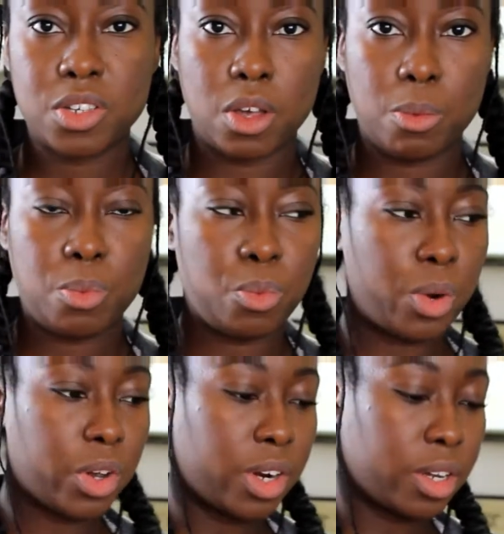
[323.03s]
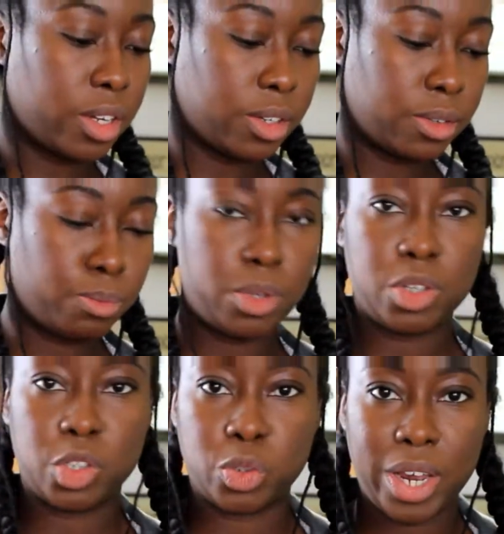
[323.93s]
up, we're gonna put
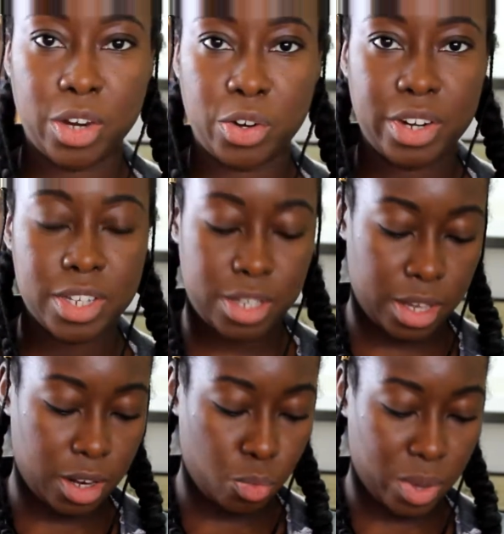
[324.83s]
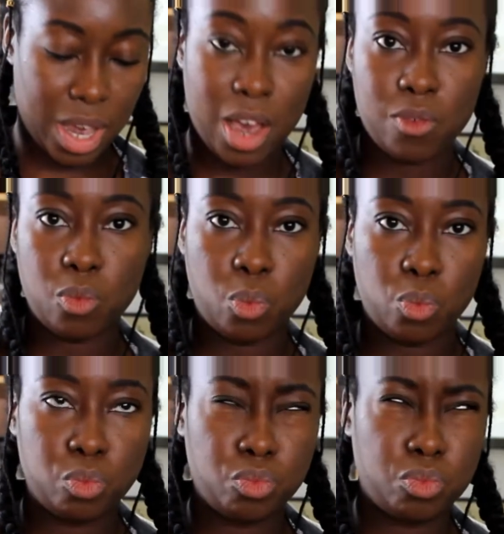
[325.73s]
the dry ingredients in. We have
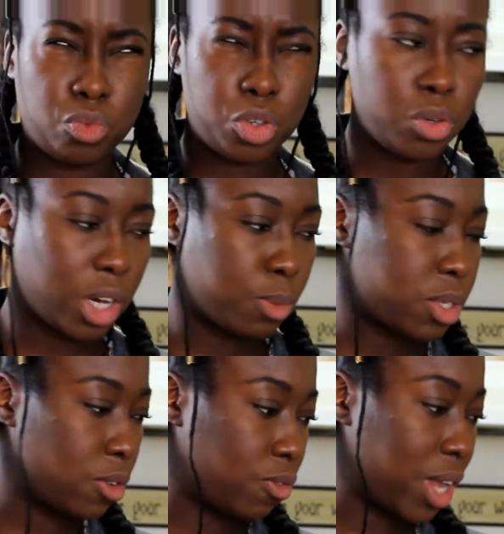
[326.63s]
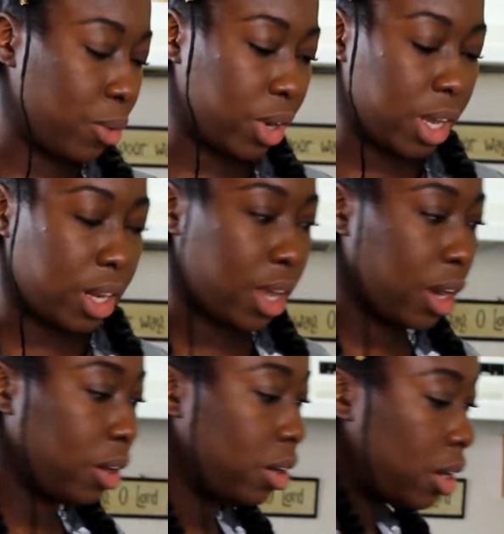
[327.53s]
2 cups of flour in here,